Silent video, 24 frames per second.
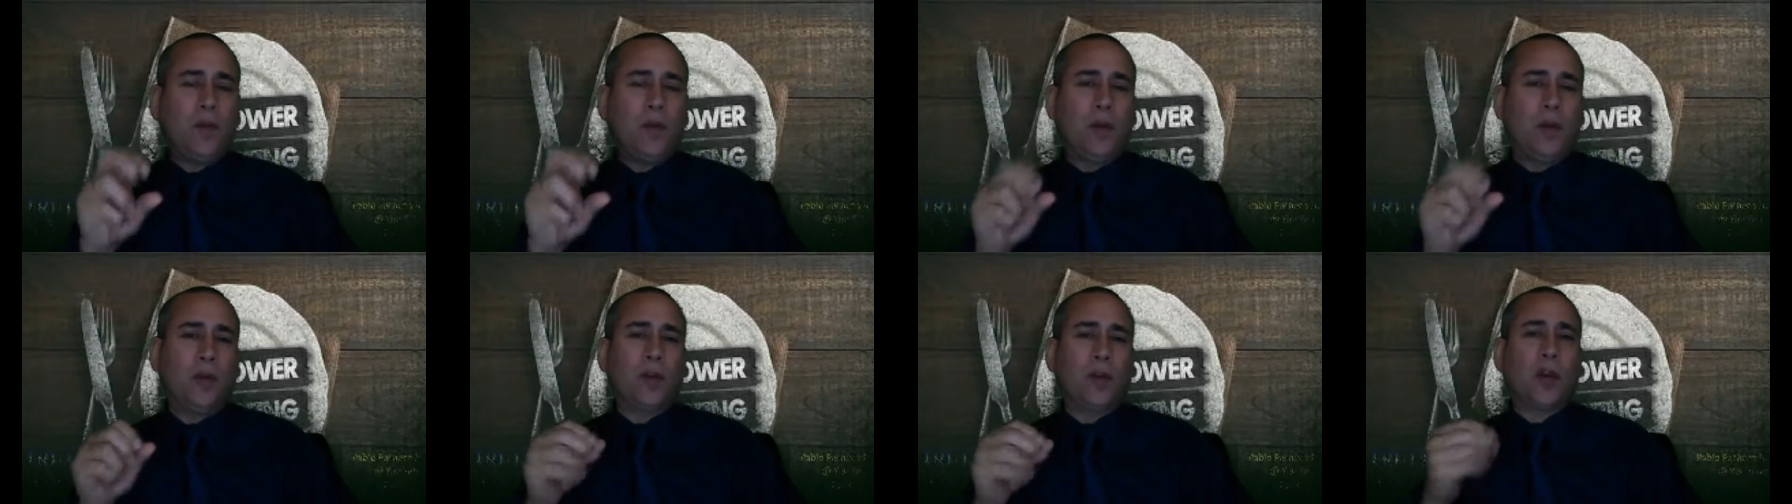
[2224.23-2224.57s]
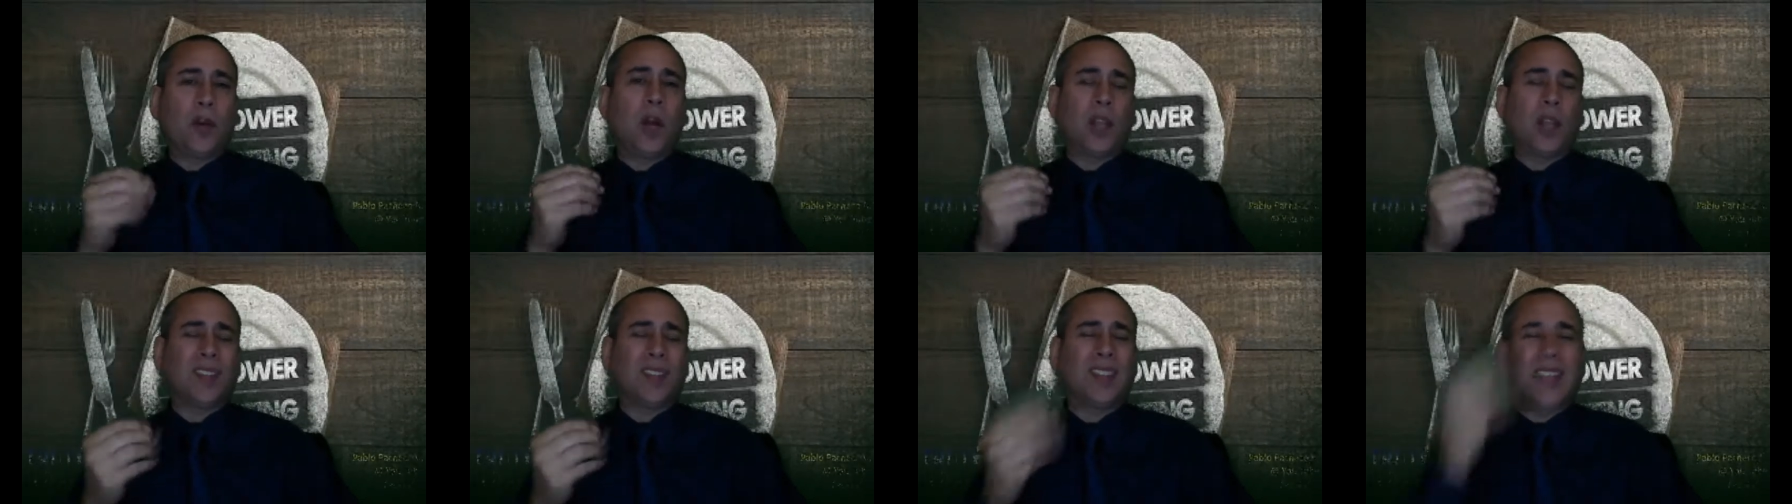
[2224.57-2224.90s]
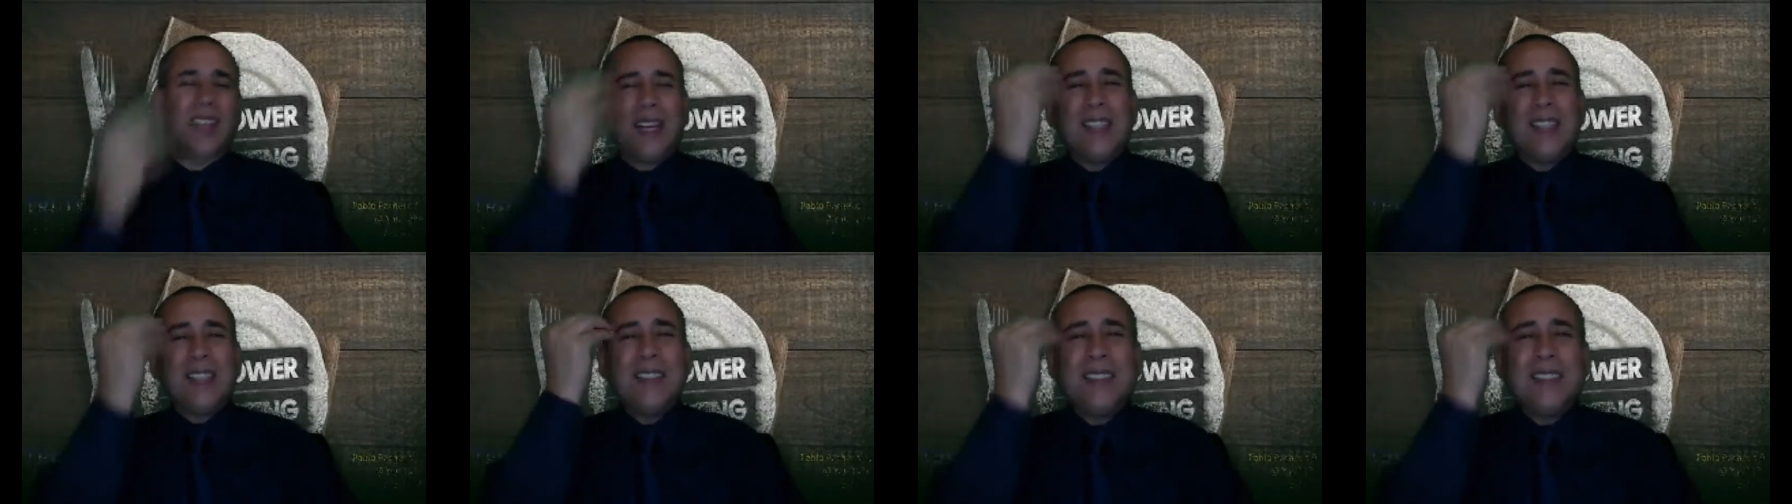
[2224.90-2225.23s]
for us, the
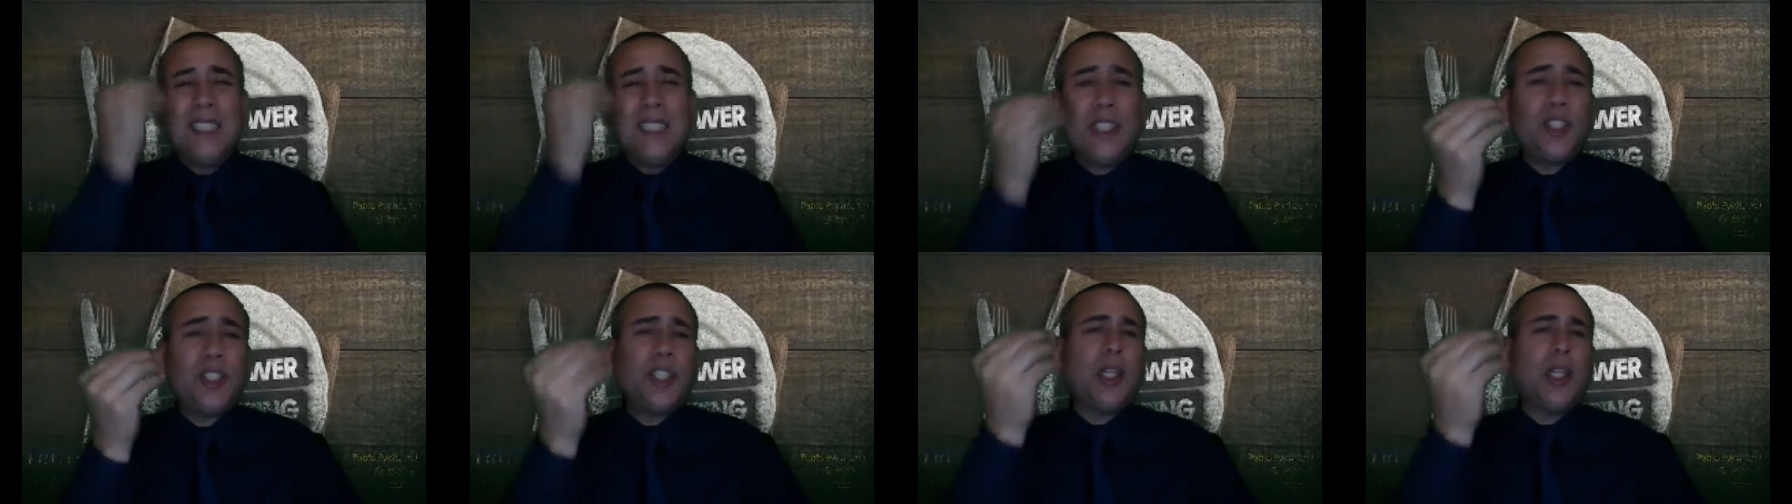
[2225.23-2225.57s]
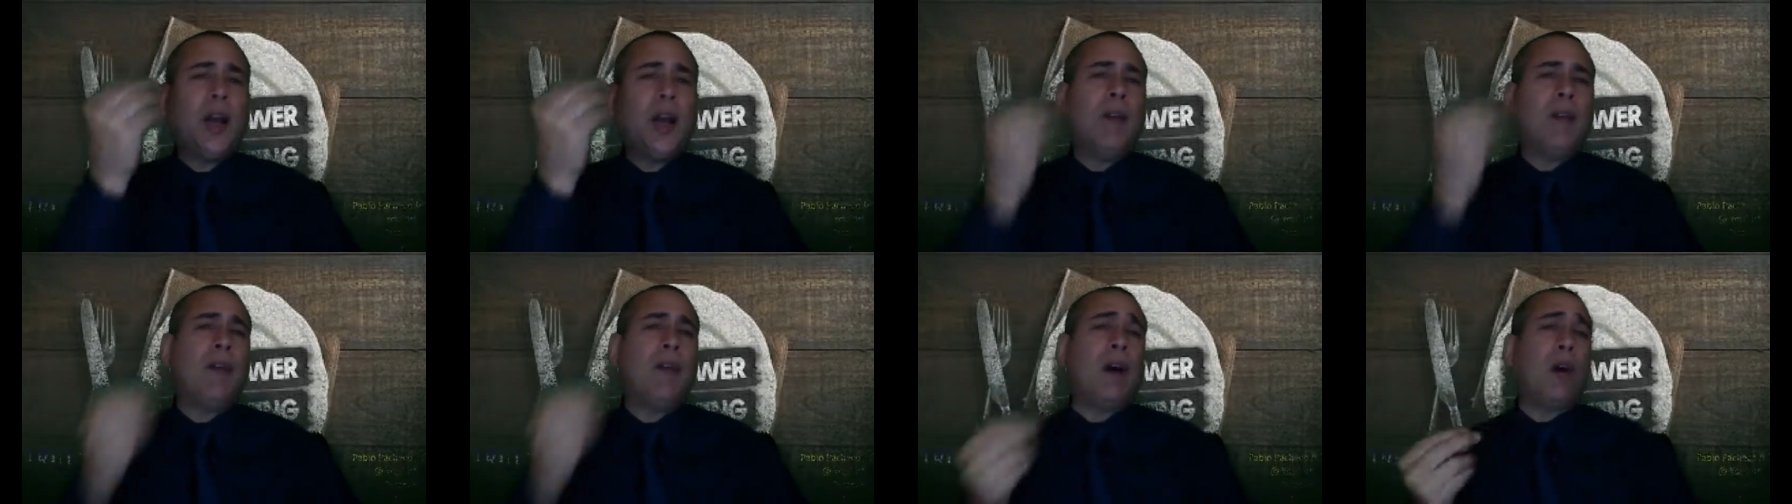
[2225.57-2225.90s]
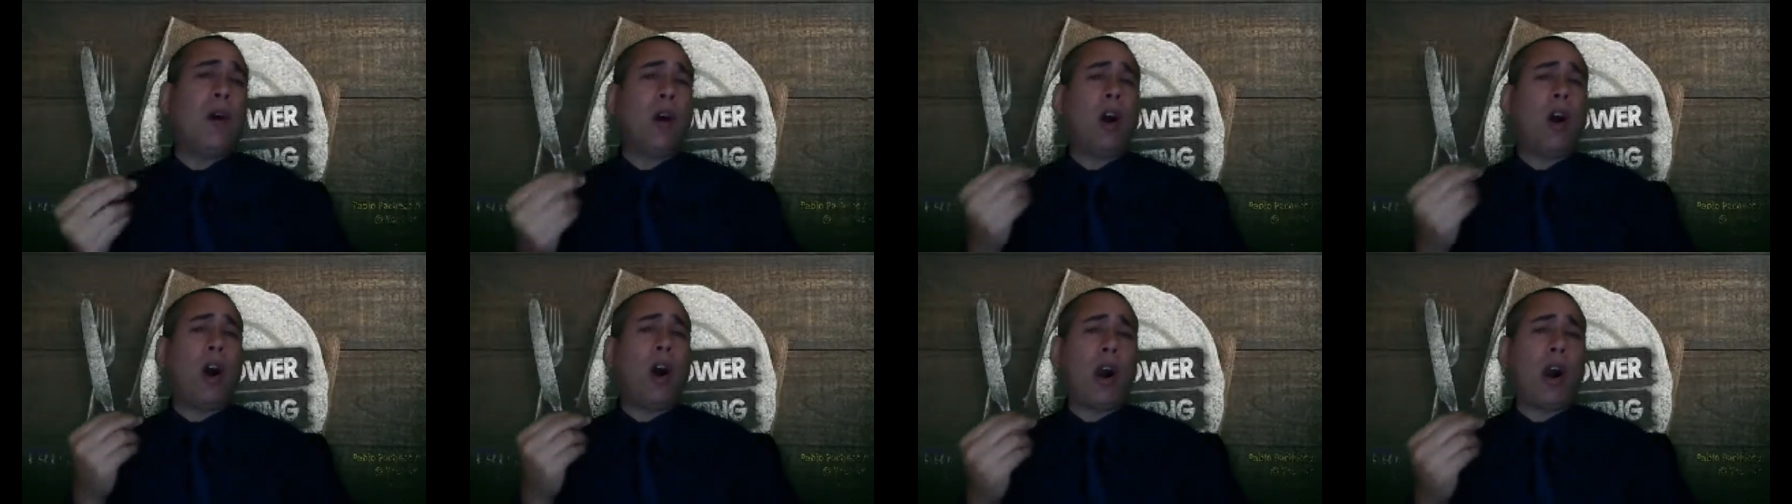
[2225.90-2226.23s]
condition of
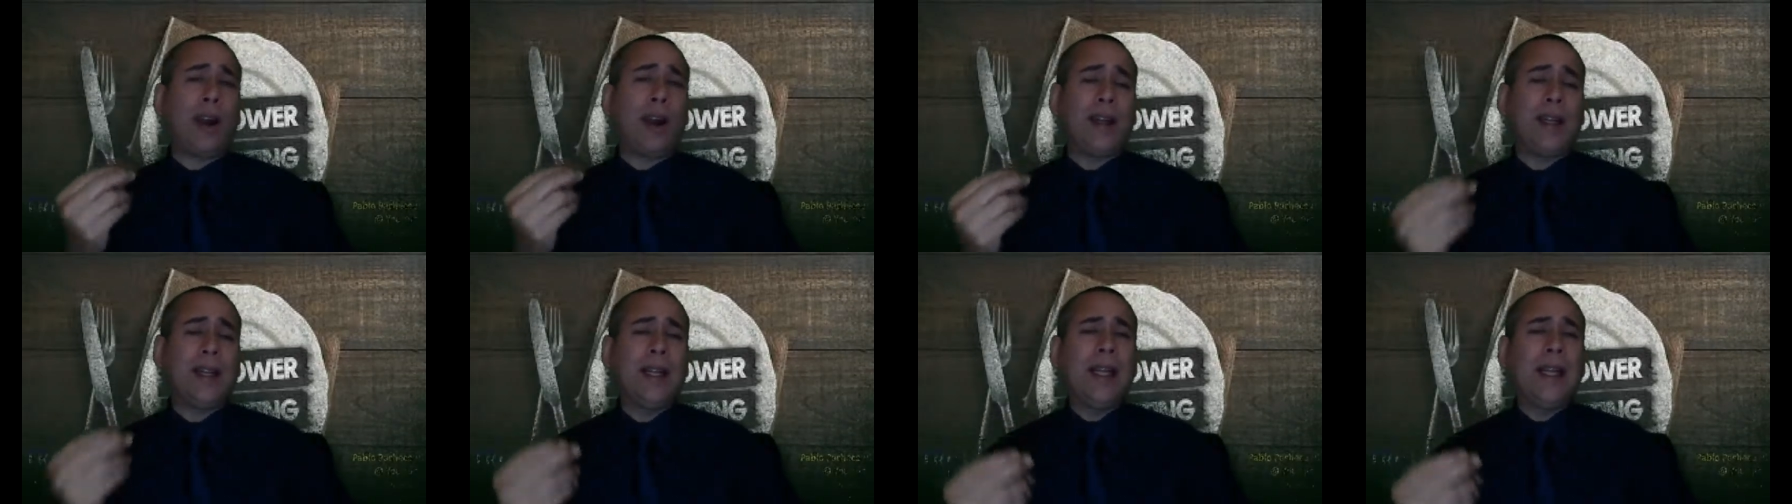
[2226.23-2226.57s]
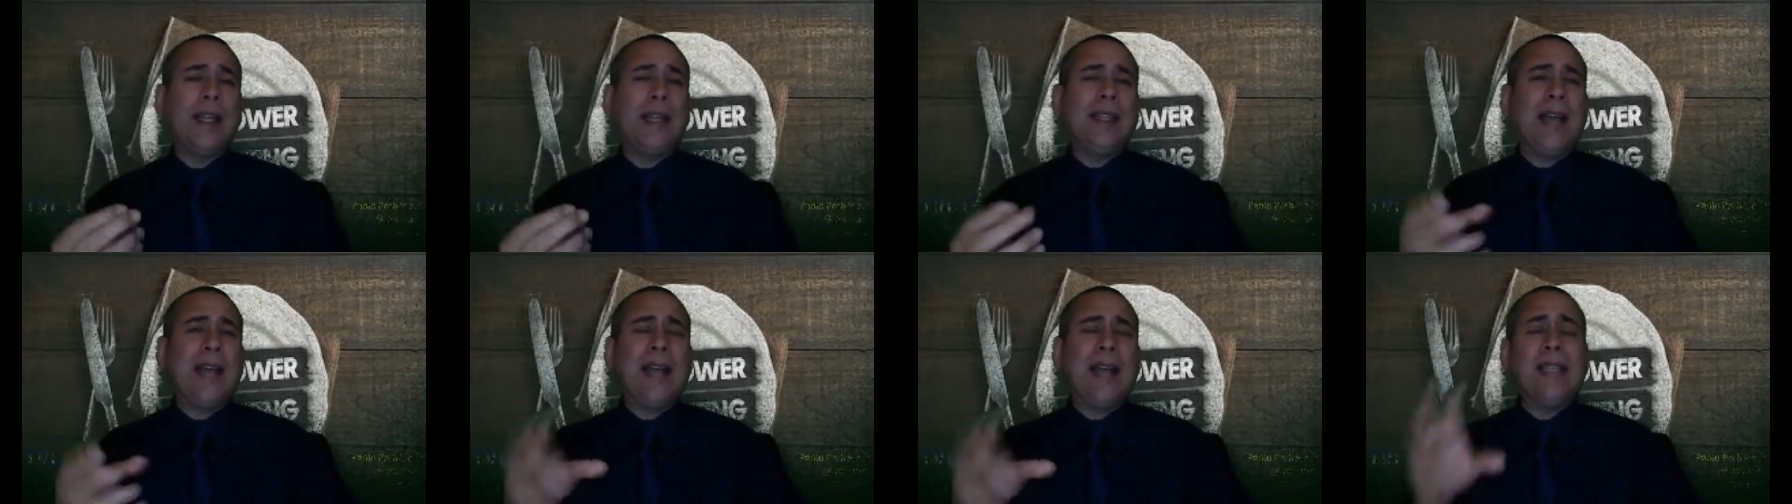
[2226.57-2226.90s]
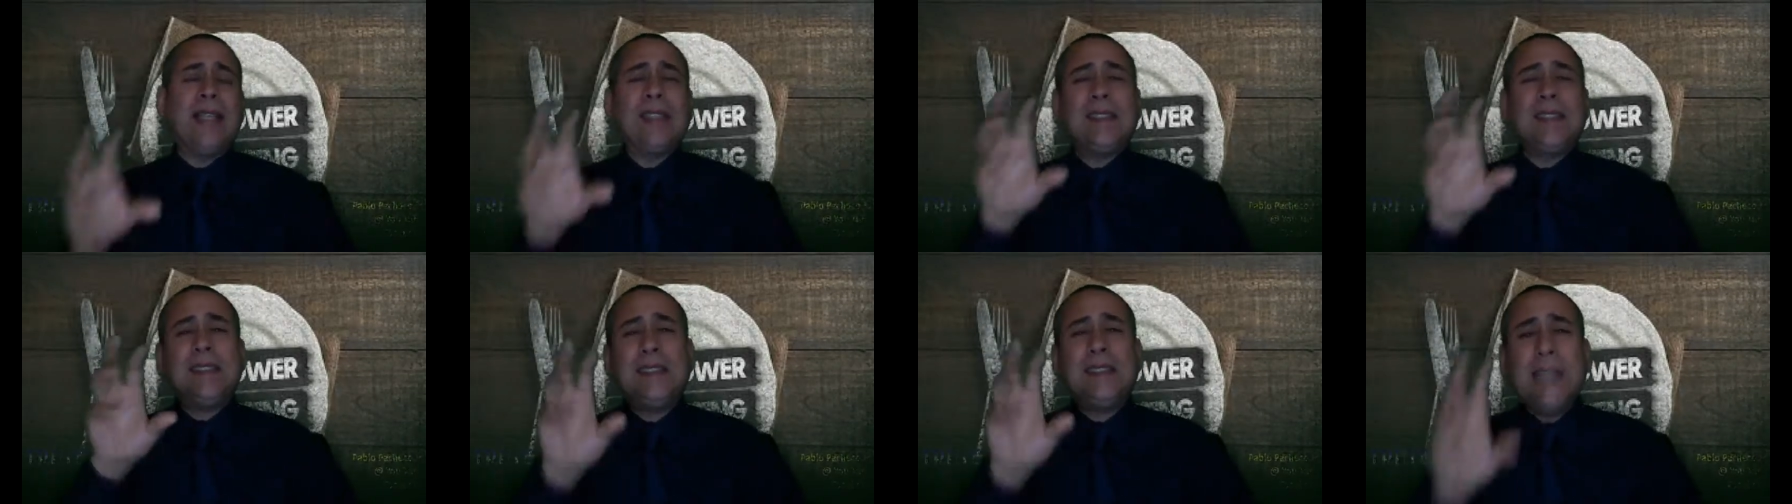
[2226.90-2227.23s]
our heart that
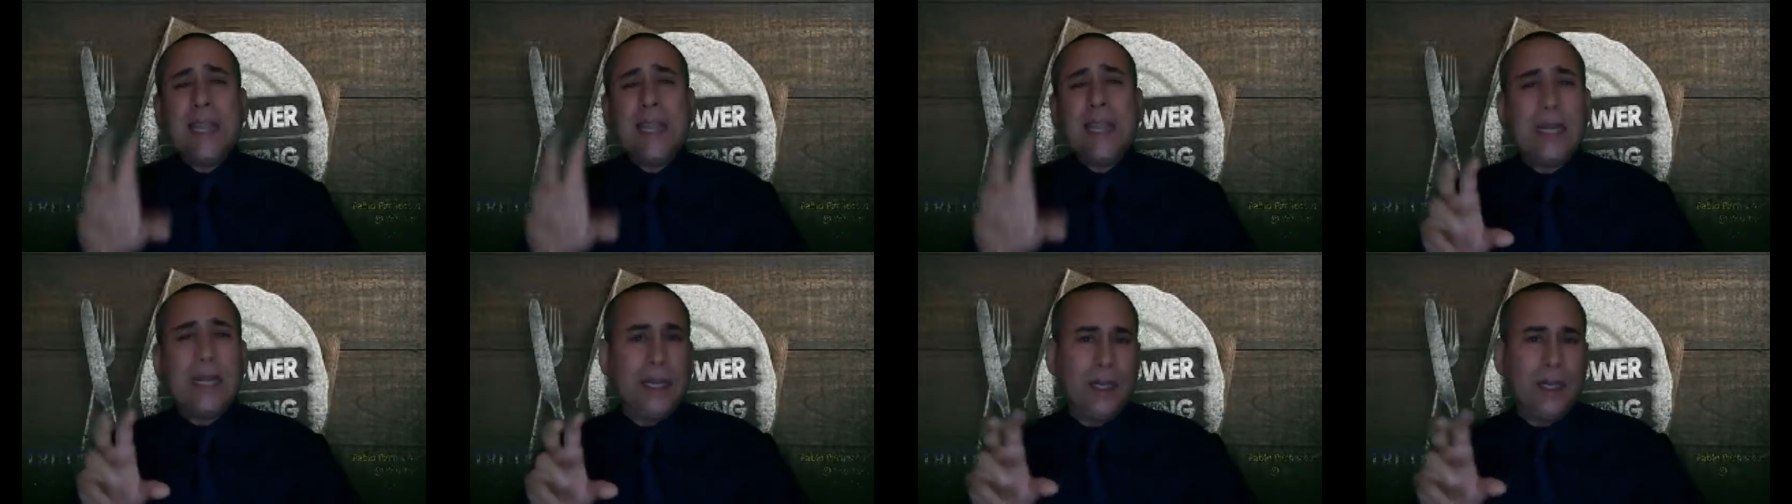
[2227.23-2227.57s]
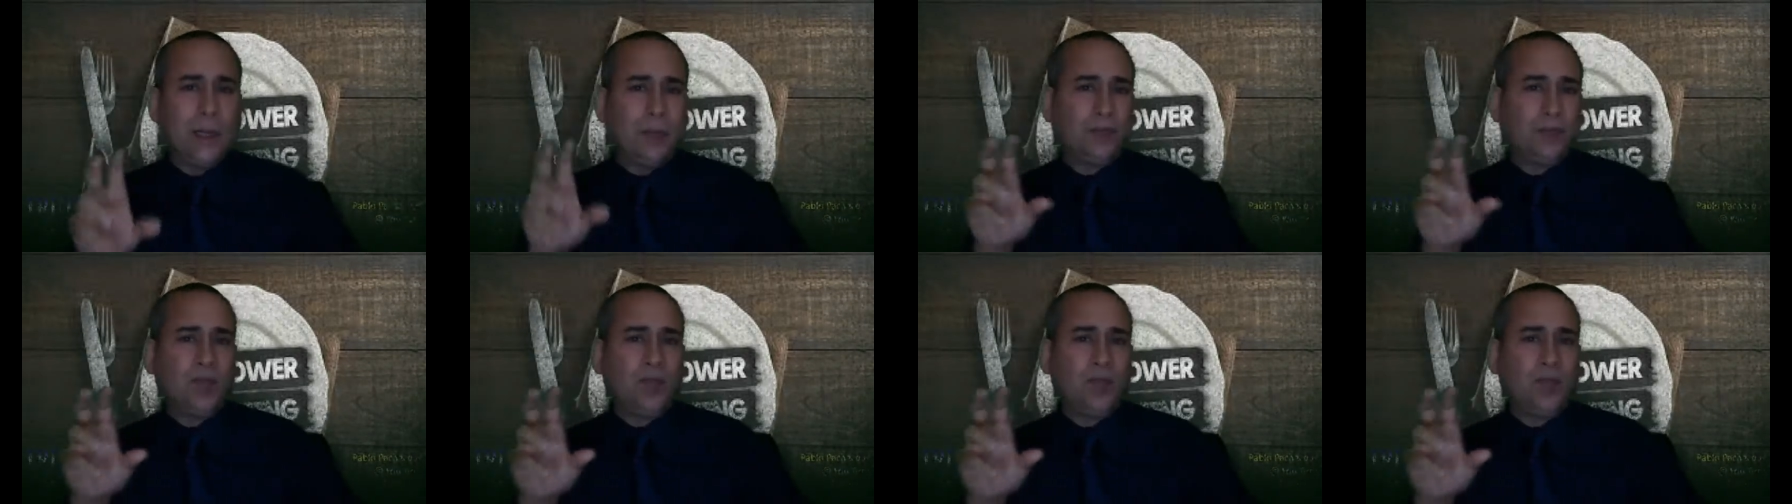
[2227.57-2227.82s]
is needed